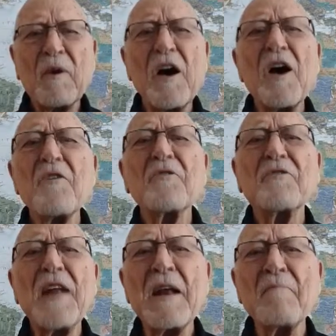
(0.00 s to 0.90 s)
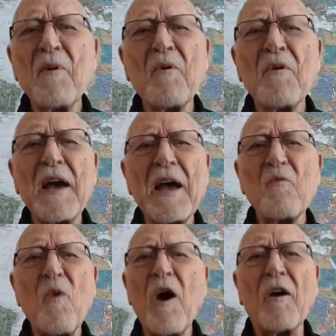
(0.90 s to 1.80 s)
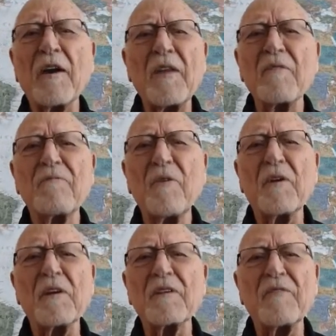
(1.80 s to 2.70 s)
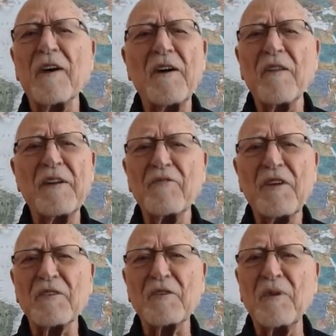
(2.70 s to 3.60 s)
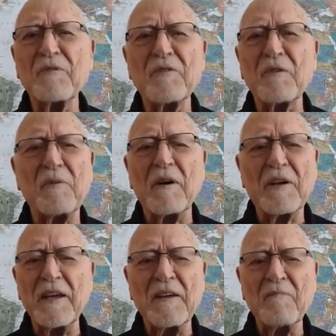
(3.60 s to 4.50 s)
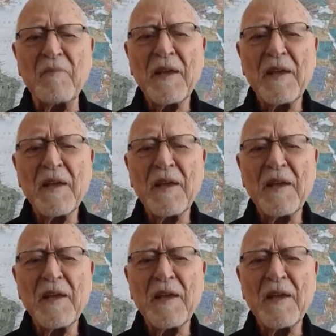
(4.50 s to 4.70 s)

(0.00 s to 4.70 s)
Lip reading: understand more and walk in the fullness of all that Jesus wants to walk in.